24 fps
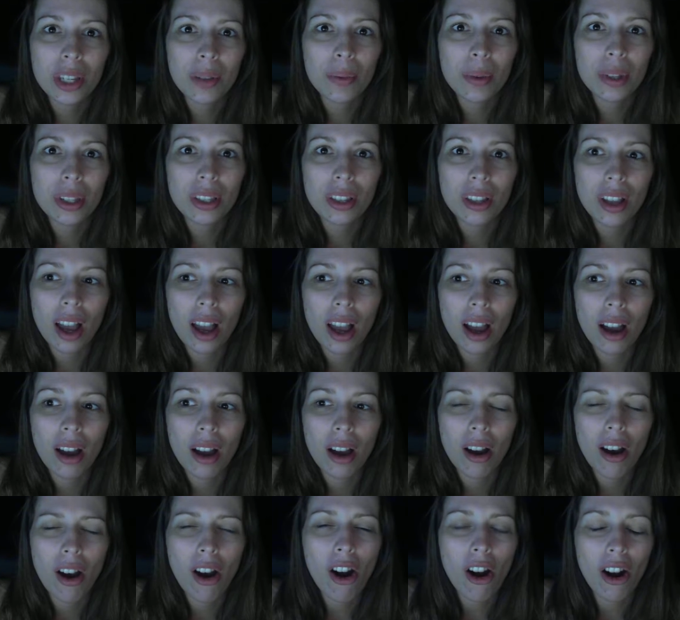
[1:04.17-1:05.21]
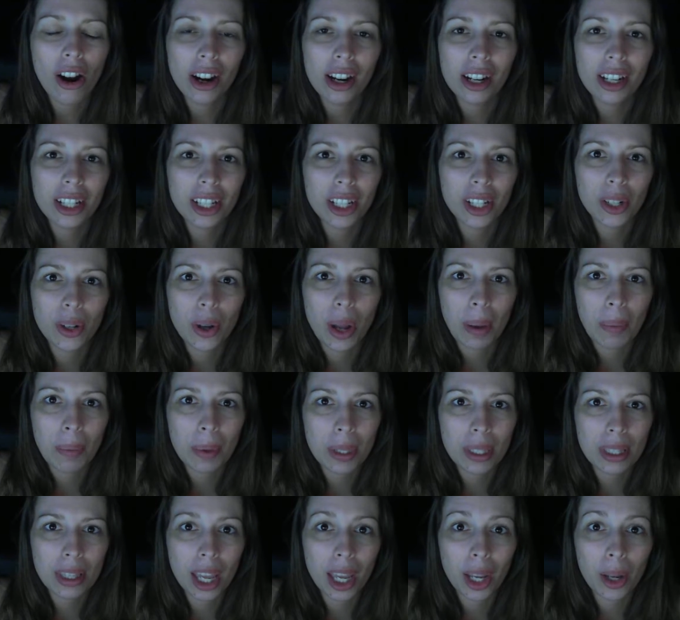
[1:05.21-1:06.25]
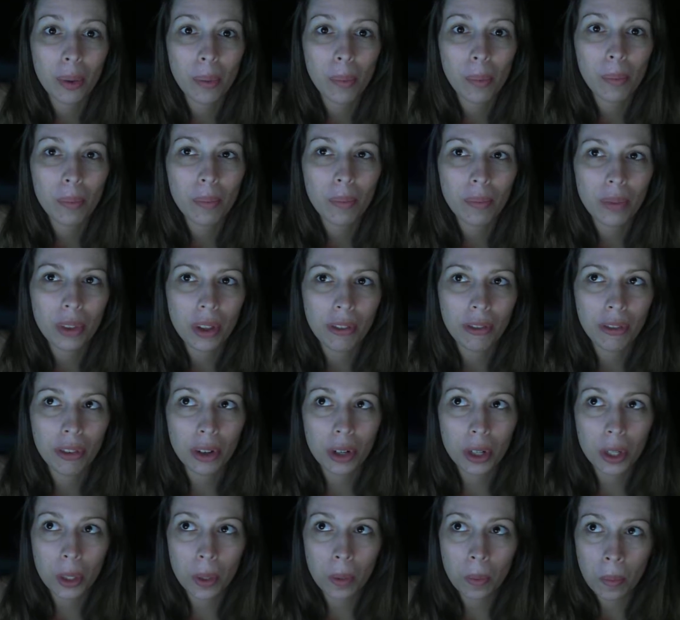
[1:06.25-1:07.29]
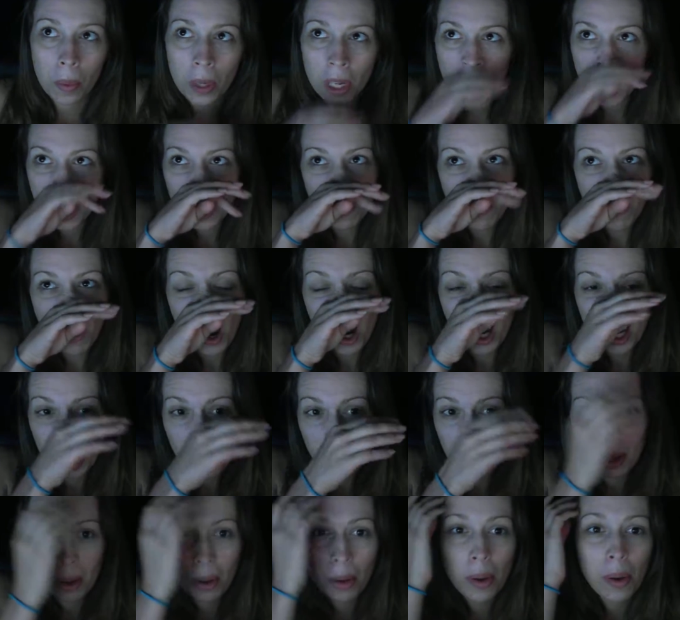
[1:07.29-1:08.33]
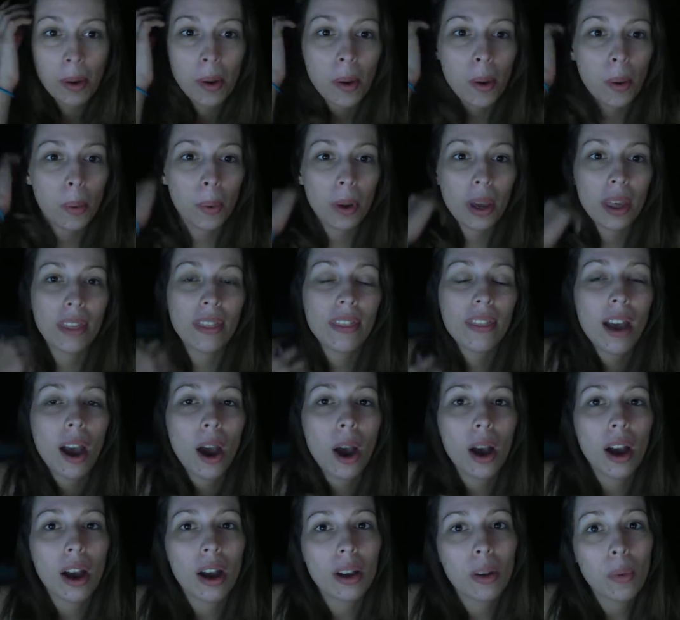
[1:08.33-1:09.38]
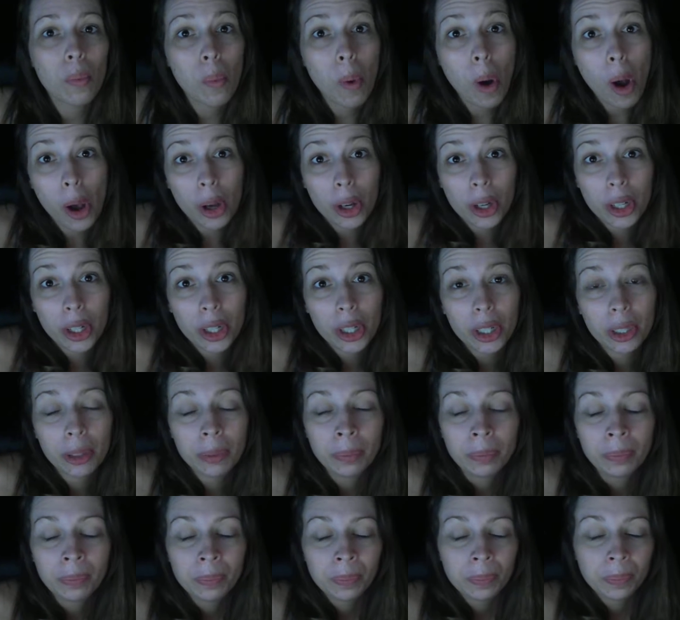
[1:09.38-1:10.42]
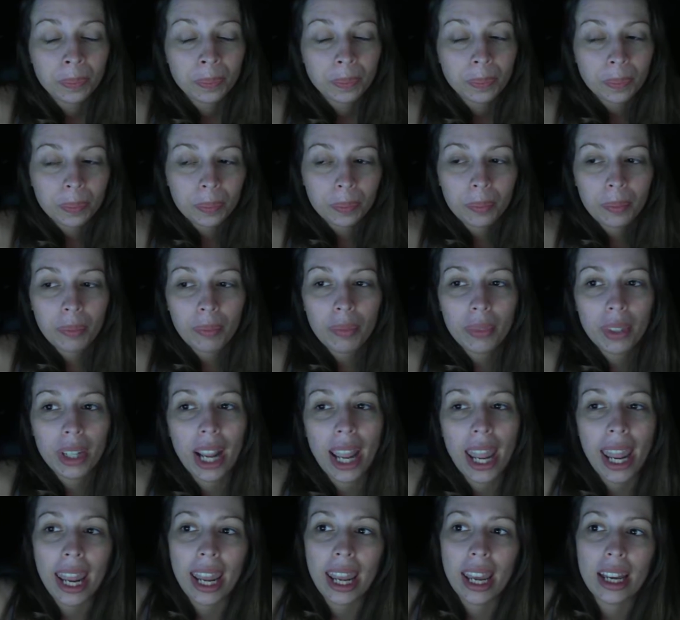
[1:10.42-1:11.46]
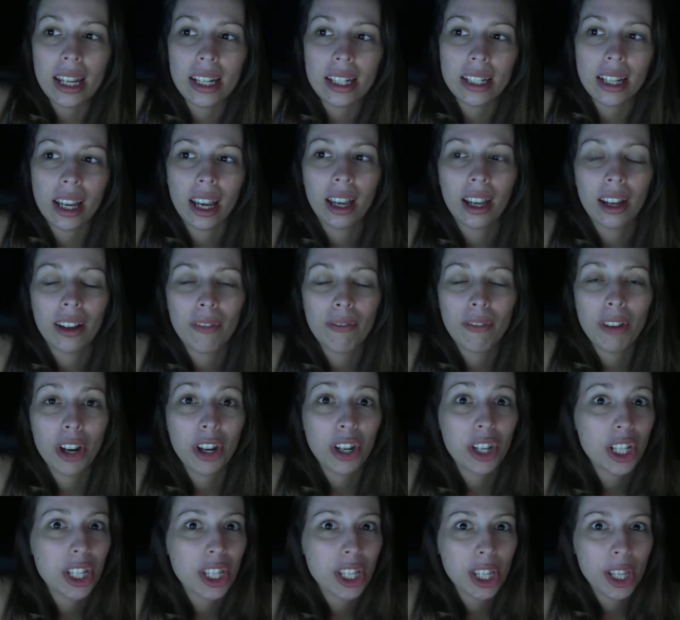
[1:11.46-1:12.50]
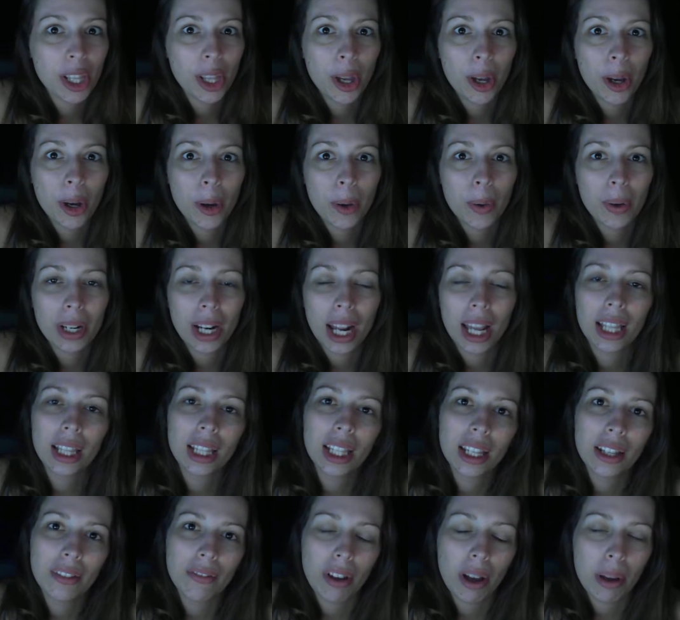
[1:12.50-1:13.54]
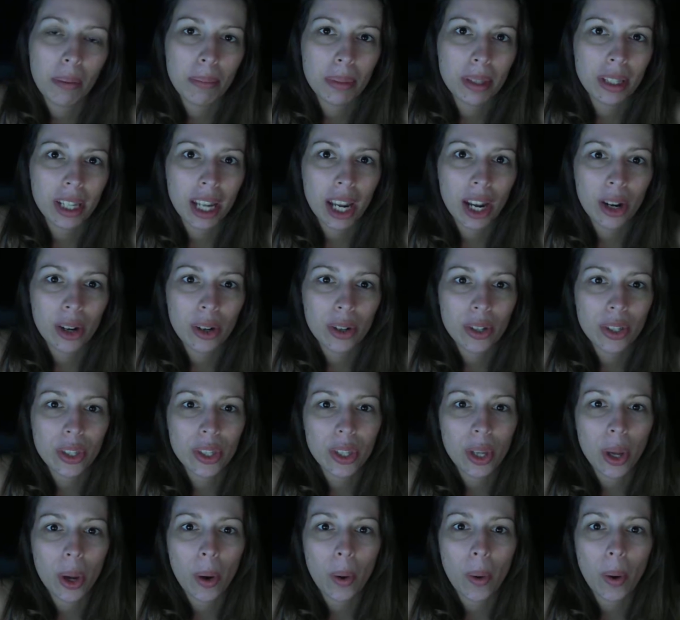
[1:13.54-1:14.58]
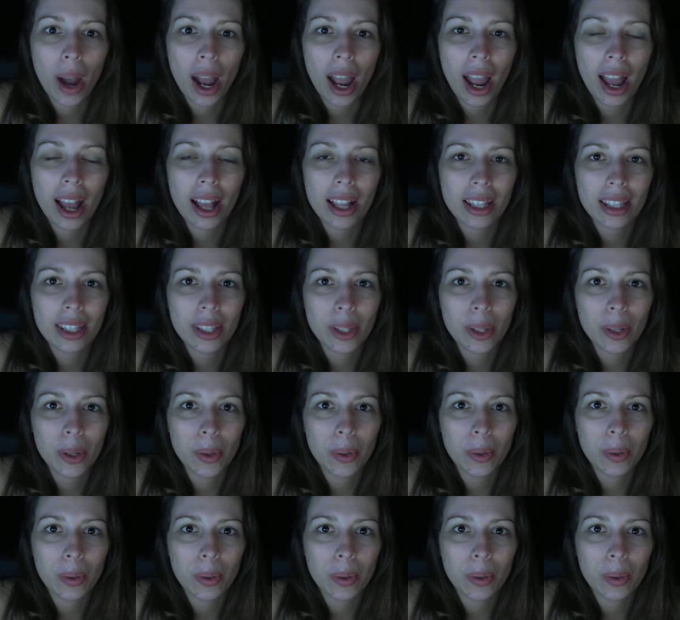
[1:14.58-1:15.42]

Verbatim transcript: it was hard. You know, I was like the first week walking with a walker and very slow, and I live upstairs, so I had to,